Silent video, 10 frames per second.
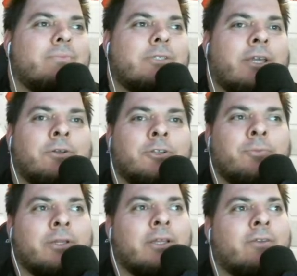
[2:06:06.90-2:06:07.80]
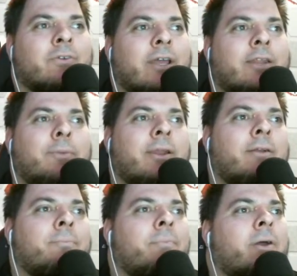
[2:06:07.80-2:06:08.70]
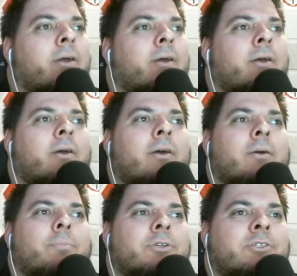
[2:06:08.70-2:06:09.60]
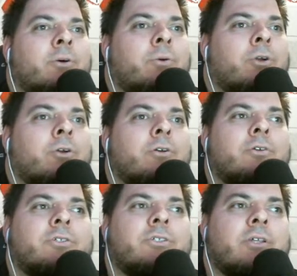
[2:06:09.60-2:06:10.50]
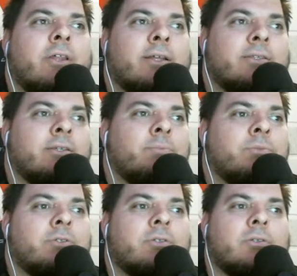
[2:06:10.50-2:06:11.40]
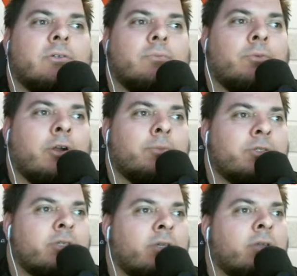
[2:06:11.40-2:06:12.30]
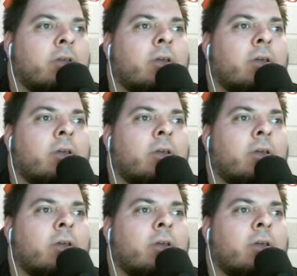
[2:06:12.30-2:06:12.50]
killed him and then reanimating him. Bestow curse. That seems promising.